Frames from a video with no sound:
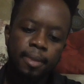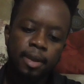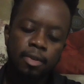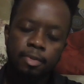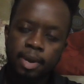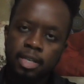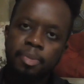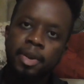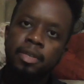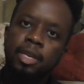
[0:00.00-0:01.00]
you know, from my
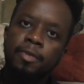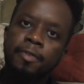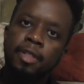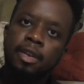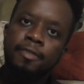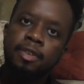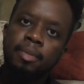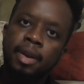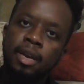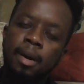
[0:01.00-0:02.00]
experience, they would feel that if
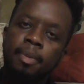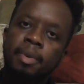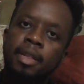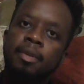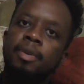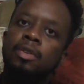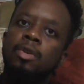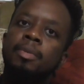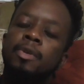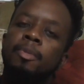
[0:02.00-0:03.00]
somebody complimented them or
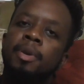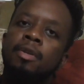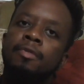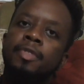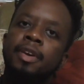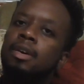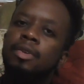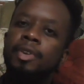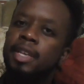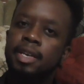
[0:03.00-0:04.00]
told them they were beautiful, they
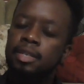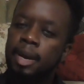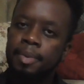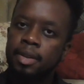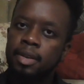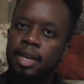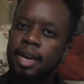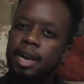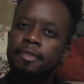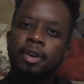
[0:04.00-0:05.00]
couldn't really accept it, and
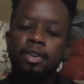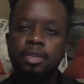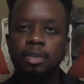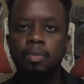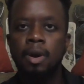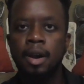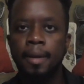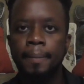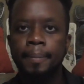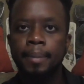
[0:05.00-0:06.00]
I never understood why.
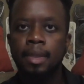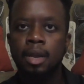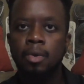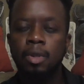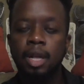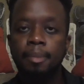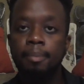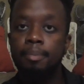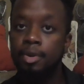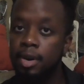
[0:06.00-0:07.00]
Well,
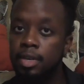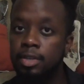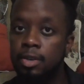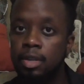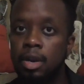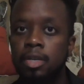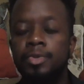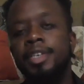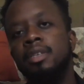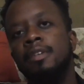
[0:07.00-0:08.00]
I'm pretty sure a large
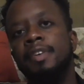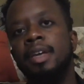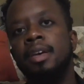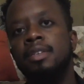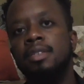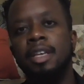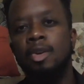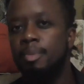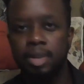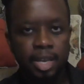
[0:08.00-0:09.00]
reason of it is, is they
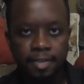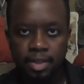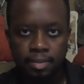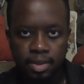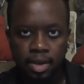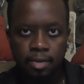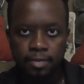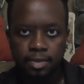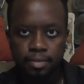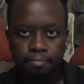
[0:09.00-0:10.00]
don't believe it
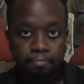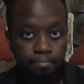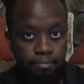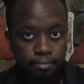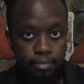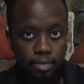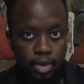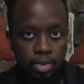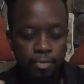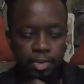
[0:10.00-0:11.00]
themselves.
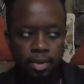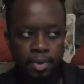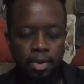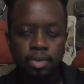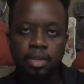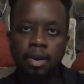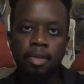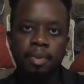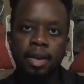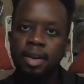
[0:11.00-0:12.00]
So for someone else to tell
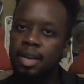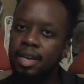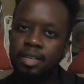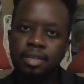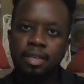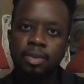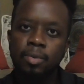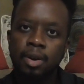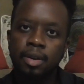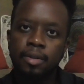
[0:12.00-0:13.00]
them that, it just doesn't
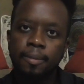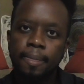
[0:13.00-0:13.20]
work.